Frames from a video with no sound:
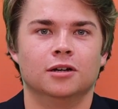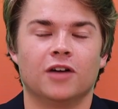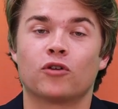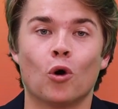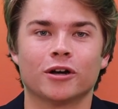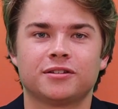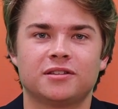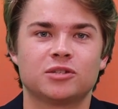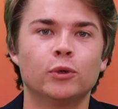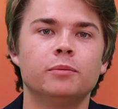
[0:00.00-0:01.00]
Of course,
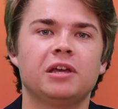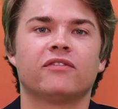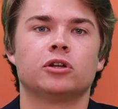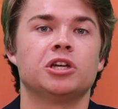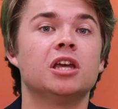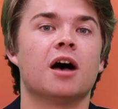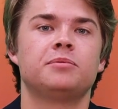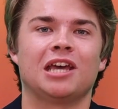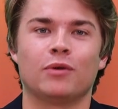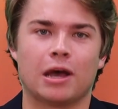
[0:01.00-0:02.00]
this wouldn't be a Virginia
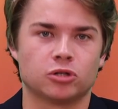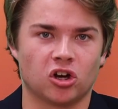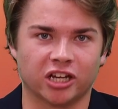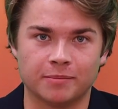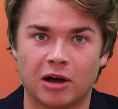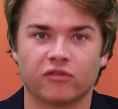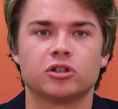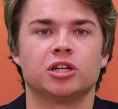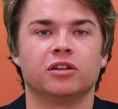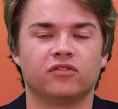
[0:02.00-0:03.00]
Update without talking about
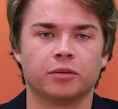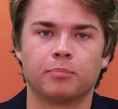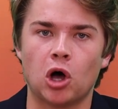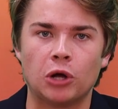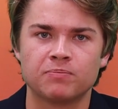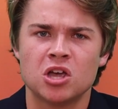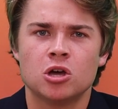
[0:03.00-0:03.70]
Virginia football,